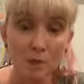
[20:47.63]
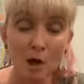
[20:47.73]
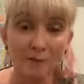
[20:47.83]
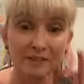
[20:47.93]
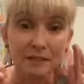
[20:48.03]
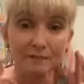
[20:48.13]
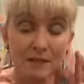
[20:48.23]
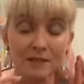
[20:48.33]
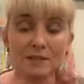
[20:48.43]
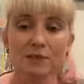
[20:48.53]
Hopefully,
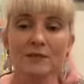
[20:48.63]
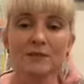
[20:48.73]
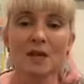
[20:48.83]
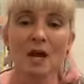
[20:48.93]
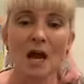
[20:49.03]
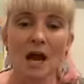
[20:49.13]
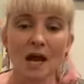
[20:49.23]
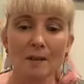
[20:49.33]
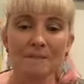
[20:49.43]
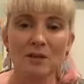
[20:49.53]
fingers crossed,
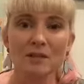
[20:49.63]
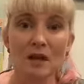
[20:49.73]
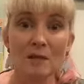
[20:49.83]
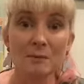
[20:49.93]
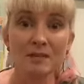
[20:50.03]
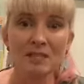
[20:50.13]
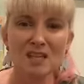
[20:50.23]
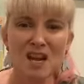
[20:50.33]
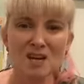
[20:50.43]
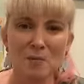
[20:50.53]
because I'm a bit
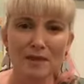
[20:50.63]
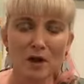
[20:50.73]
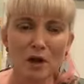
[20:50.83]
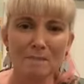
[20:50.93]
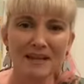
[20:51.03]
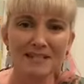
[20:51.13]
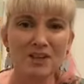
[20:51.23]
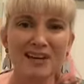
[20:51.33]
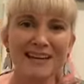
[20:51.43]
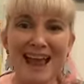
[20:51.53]
done with home-based
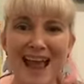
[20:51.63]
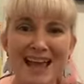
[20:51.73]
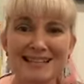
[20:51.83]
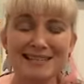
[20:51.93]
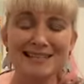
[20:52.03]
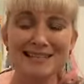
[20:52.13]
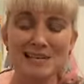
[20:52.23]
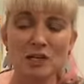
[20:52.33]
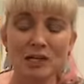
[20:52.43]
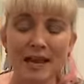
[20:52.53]
learning and
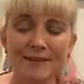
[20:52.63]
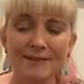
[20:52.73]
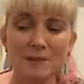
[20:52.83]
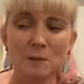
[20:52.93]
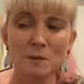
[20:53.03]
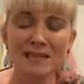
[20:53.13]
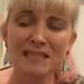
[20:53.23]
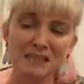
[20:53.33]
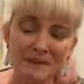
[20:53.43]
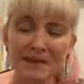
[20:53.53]
teaching at school.
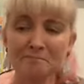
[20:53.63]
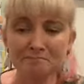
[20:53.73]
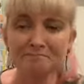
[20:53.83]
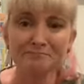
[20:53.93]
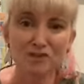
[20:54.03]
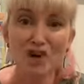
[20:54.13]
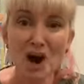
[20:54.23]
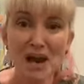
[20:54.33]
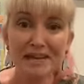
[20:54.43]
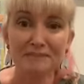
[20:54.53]
It's been
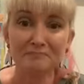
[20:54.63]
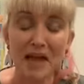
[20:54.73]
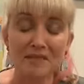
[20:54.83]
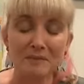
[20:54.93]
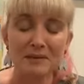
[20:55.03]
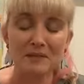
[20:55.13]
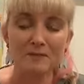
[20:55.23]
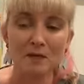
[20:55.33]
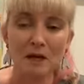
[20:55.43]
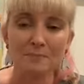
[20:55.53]
trying at the best
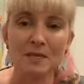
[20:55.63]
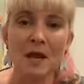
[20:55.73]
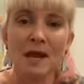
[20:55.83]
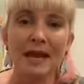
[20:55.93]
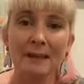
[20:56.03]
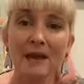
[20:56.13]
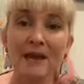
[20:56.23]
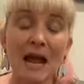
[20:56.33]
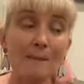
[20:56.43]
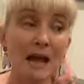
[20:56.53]
of times.
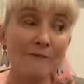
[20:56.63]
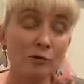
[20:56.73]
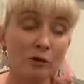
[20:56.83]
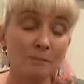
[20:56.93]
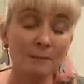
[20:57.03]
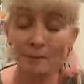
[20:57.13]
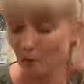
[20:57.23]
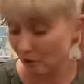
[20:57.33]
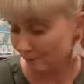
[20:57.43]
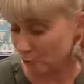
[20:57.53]
Anyway, have a look at my
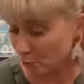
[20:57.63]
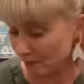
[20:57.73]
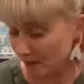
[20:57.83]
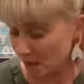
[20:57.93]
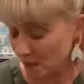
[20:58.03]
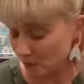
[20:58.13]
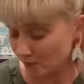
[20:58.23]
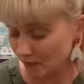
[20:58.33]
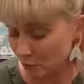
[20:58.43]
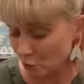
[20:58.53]
blog for the
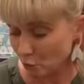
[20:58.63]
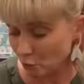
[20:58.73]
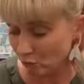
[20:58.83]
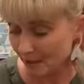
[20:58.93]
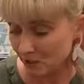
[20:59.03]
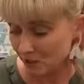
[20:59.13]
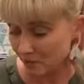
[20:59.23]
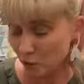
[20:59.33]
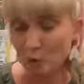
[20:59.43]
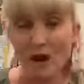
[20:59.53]
Corinne Hall
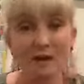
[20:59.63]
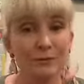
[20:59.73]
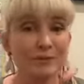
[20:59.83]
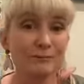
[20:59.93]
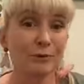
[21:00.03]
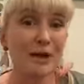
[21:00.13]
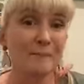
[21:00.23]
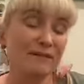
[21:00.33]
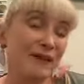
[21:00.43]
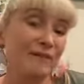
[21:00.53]
interview, and I've also put up
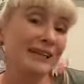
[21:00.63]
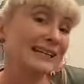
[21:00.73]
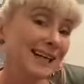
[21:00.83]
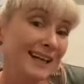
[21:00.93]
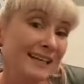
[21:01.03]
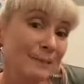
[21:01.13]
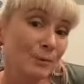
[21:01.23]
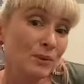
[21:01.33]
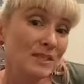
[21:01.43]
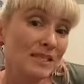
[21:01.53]
my favourite gardening
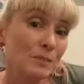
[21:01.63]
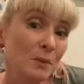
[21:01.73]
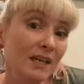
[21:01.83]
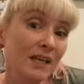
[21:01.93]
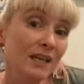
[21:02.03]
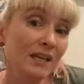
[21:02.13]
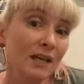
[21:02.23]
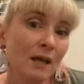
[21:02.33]
books this week.